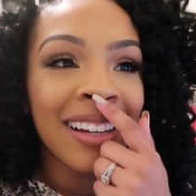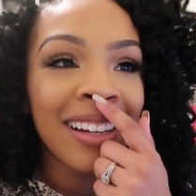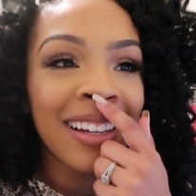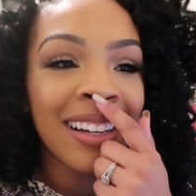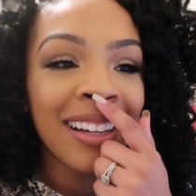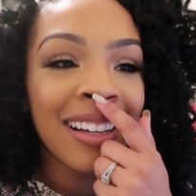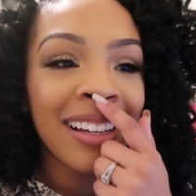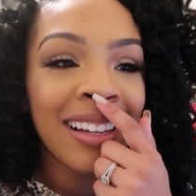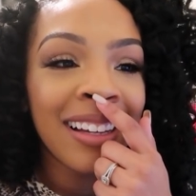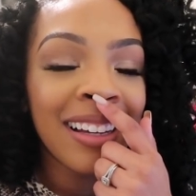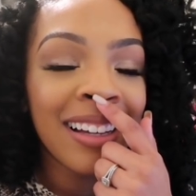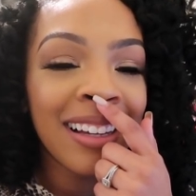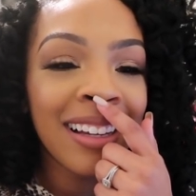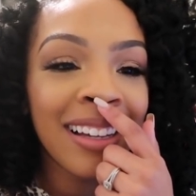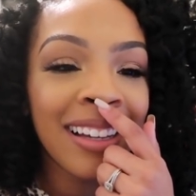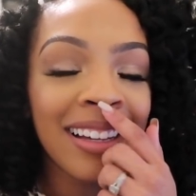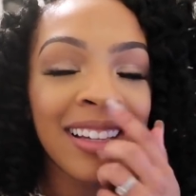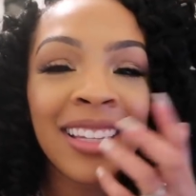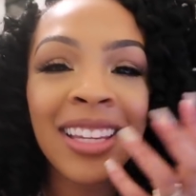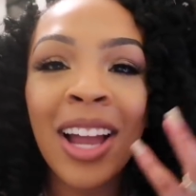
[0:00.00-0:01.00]

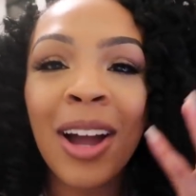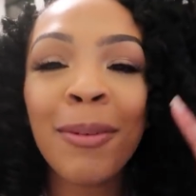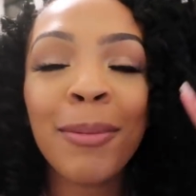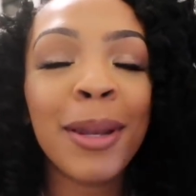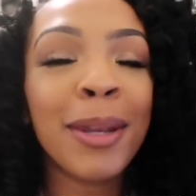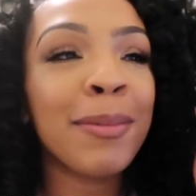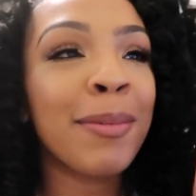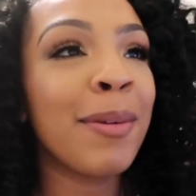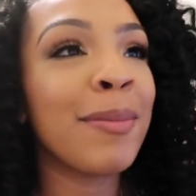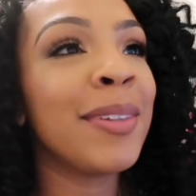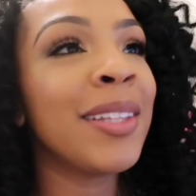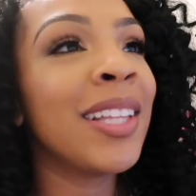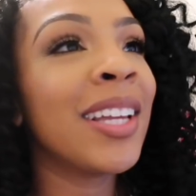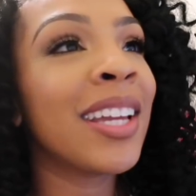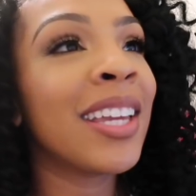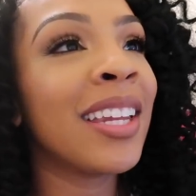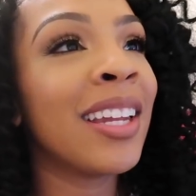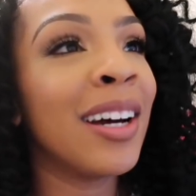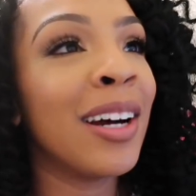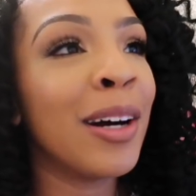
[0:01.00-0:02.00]
Ah, y'all about to make me
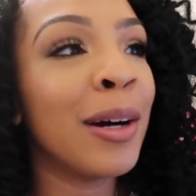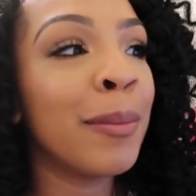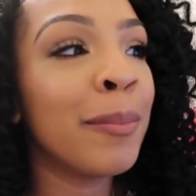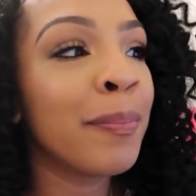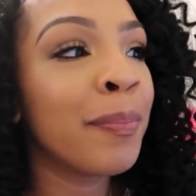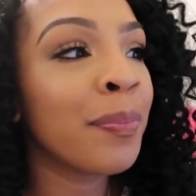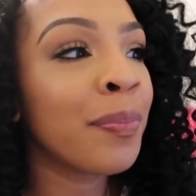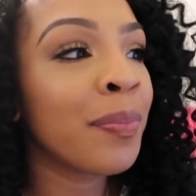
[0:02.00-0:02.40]
look it up.